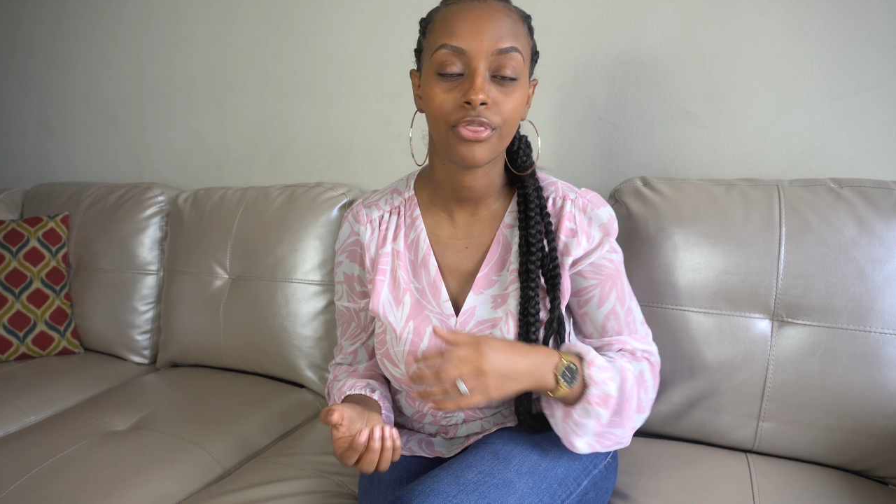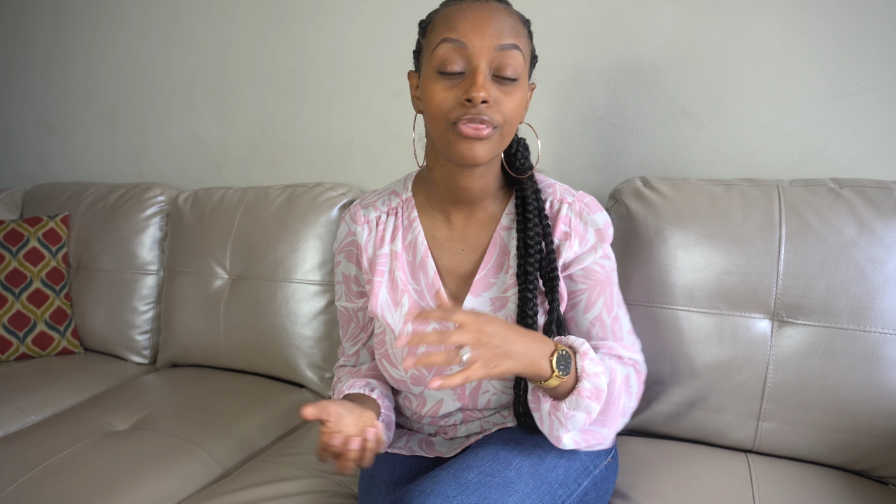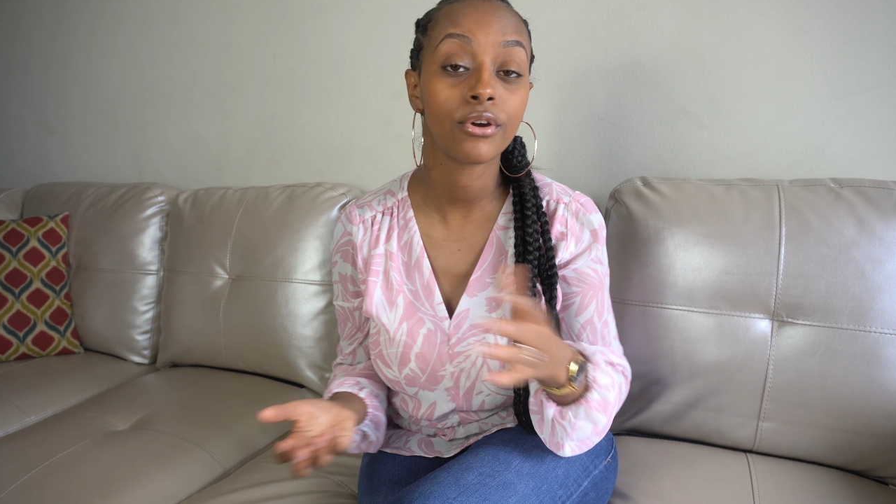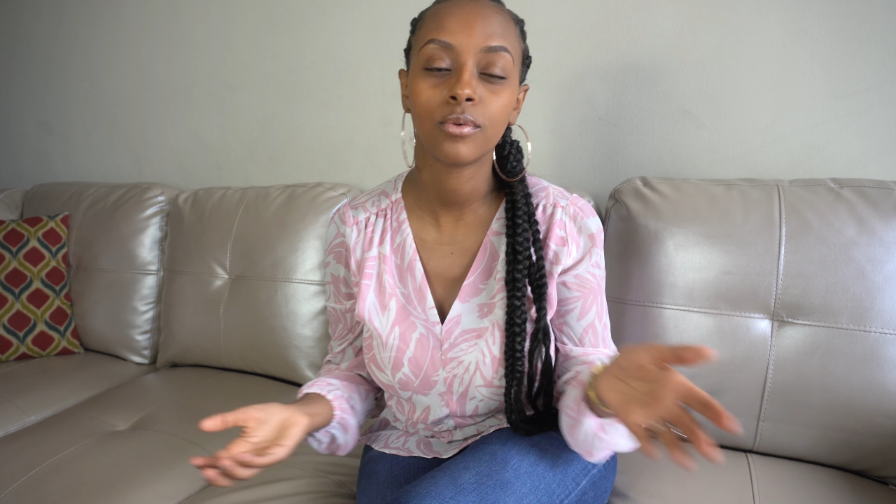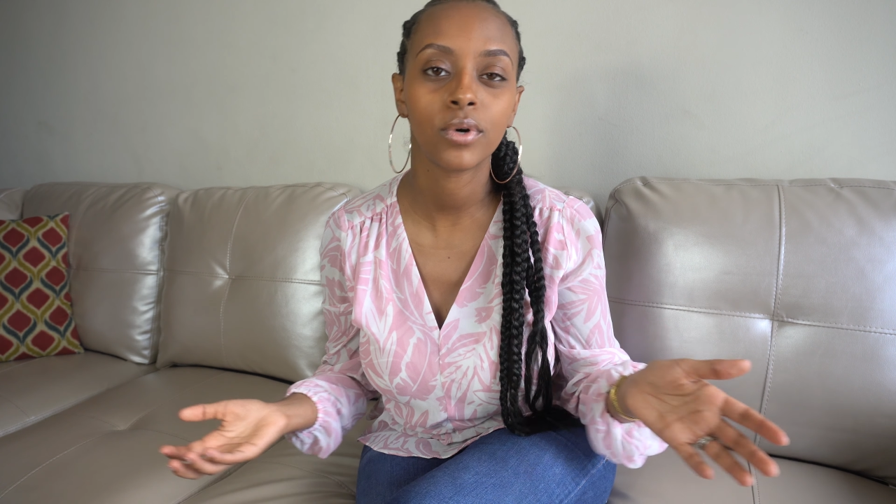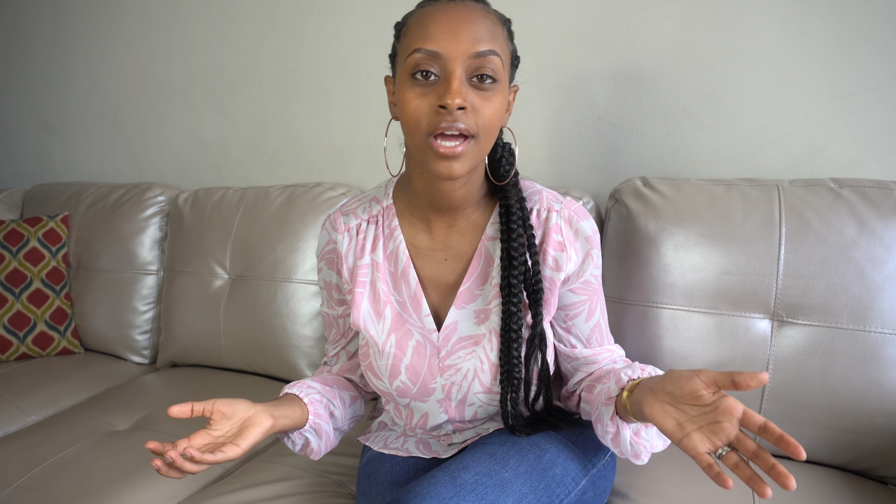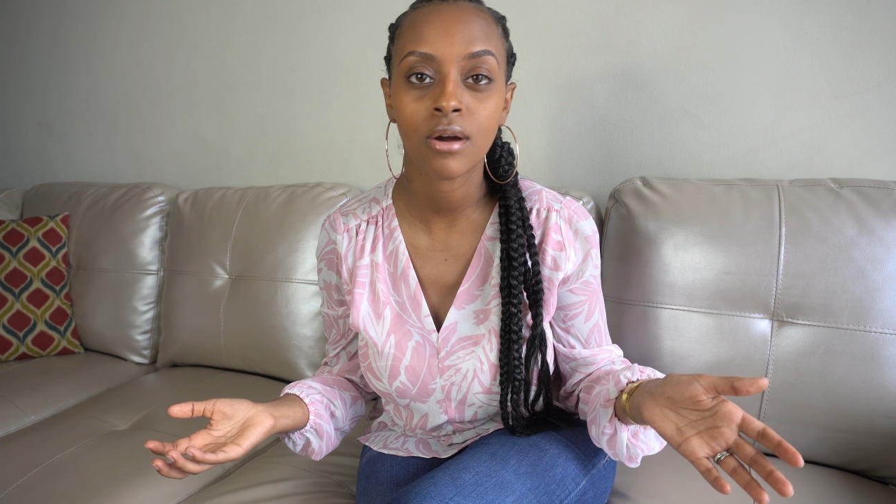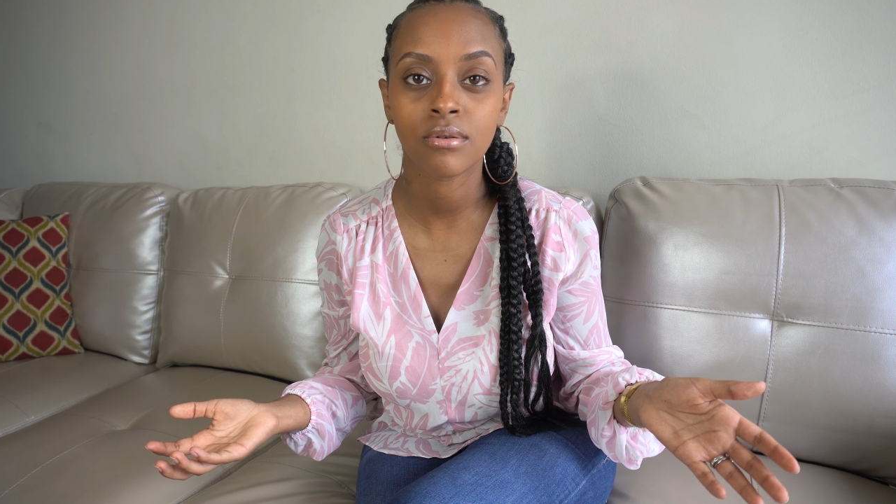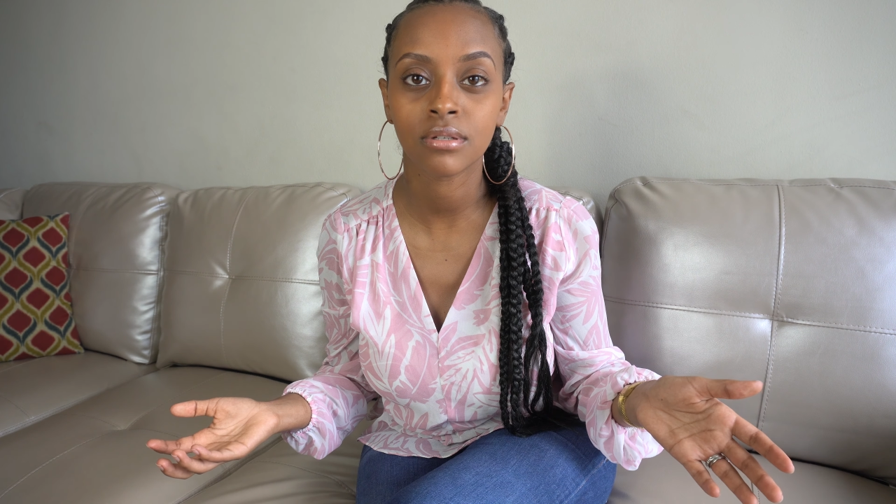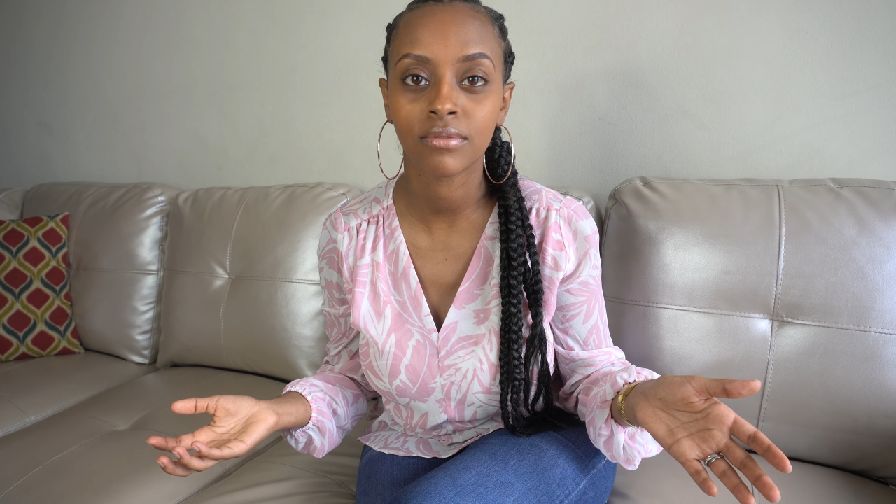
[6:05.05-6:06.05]
31
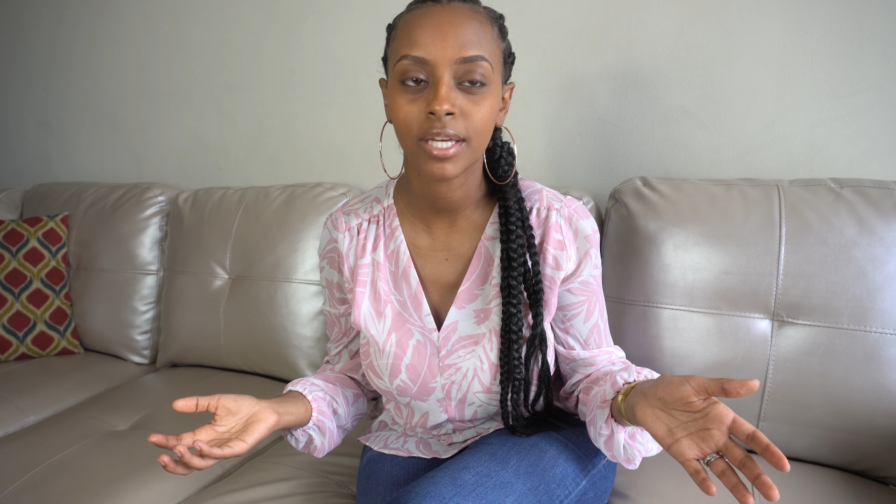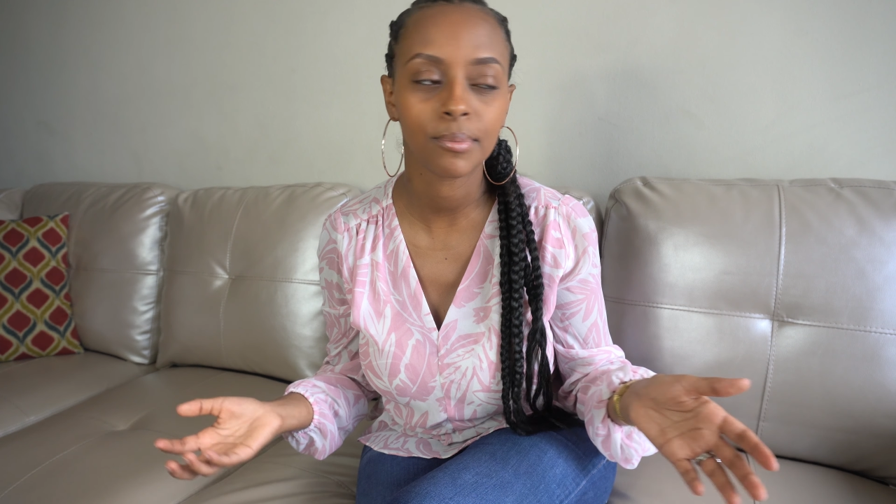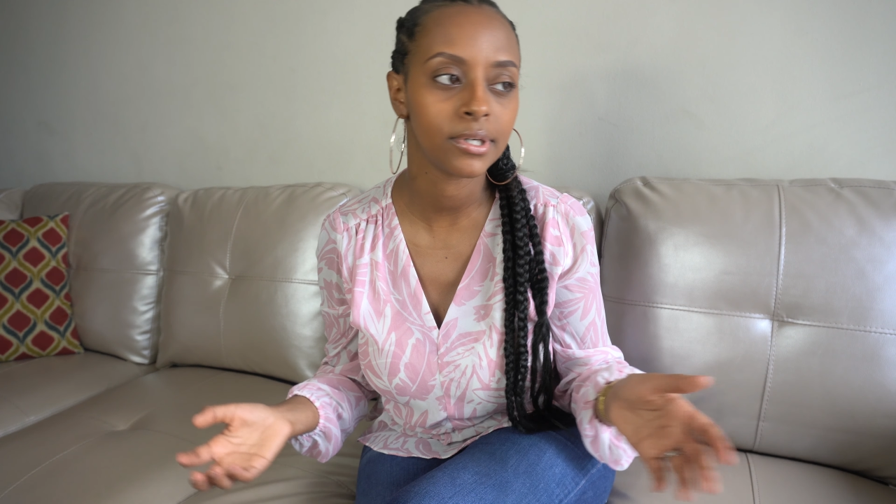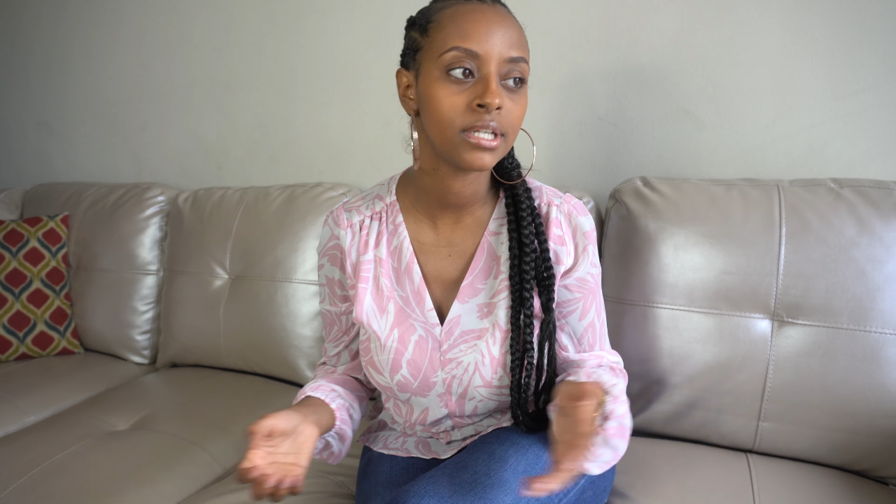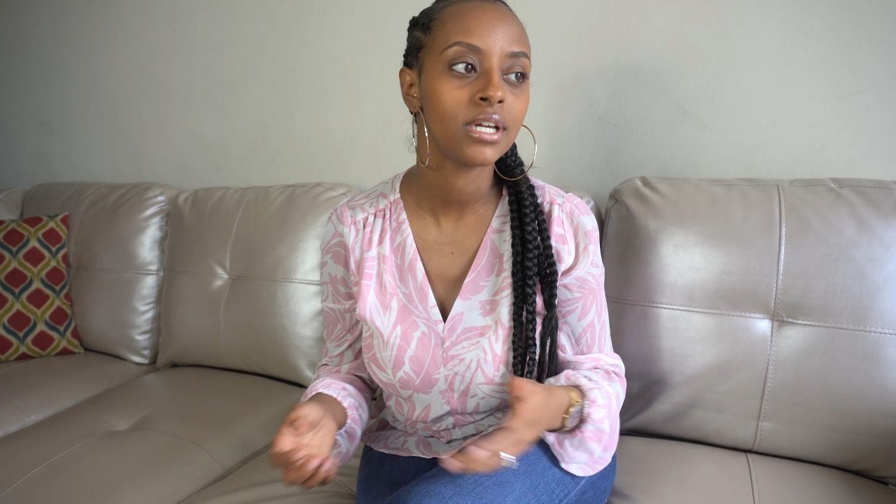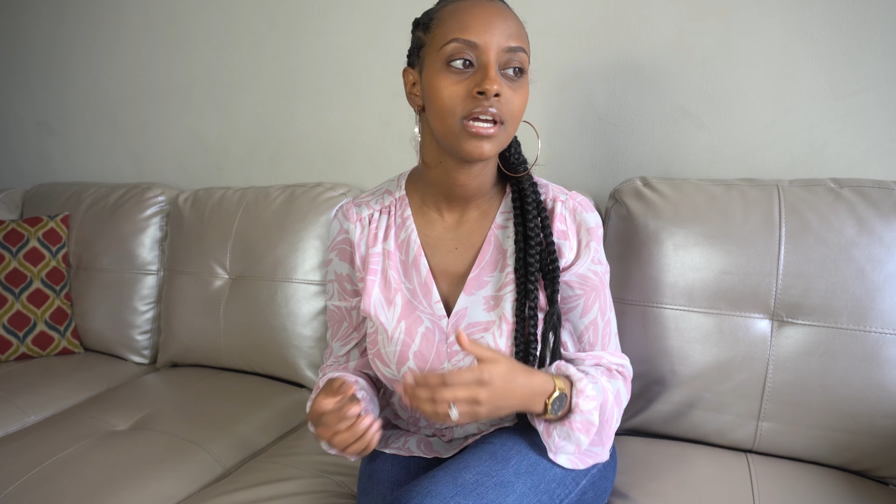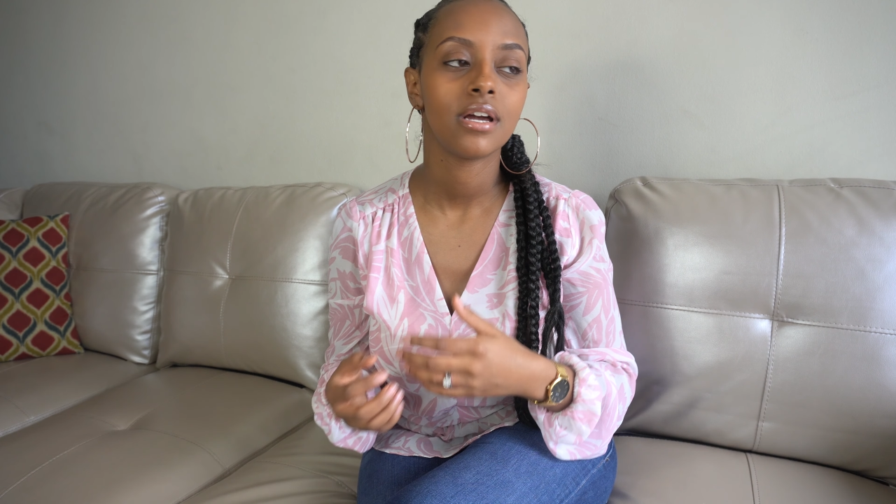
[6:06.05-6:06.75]
hours of labor.